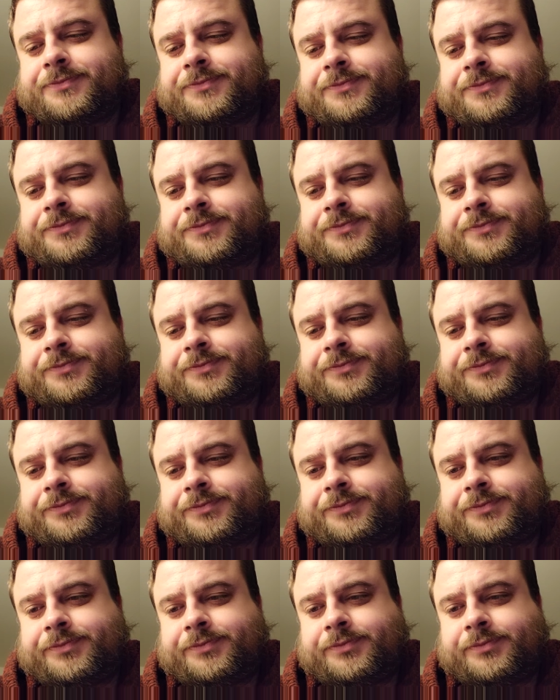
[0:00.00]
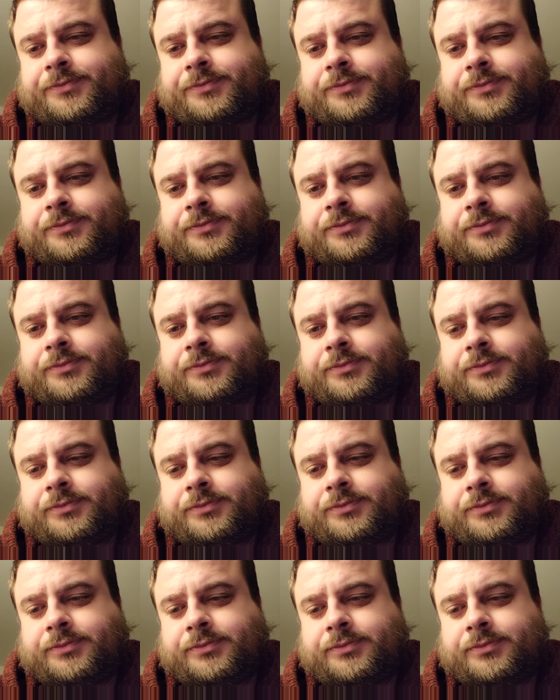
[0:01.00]

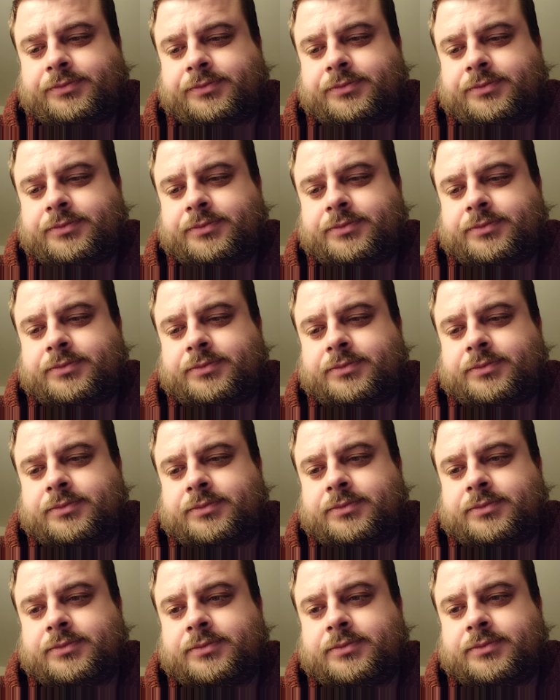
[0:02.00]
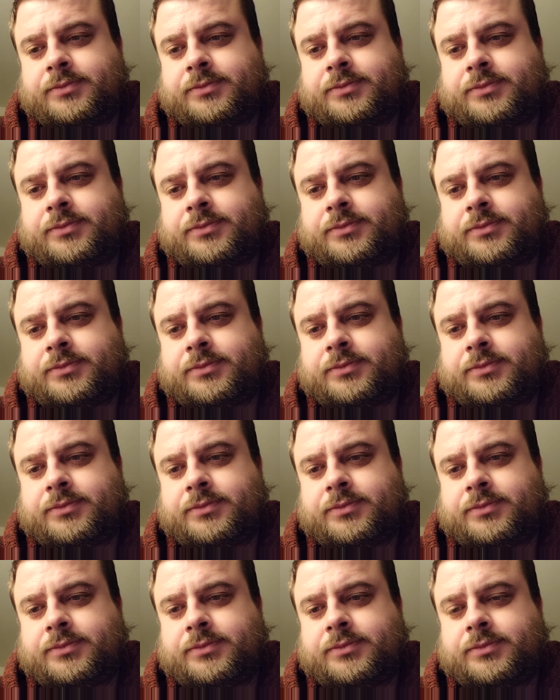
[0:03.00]

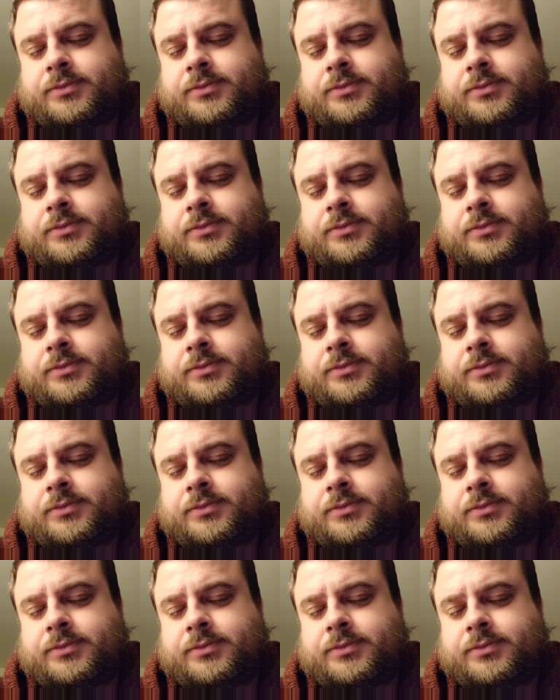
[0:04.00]
(no one is talking)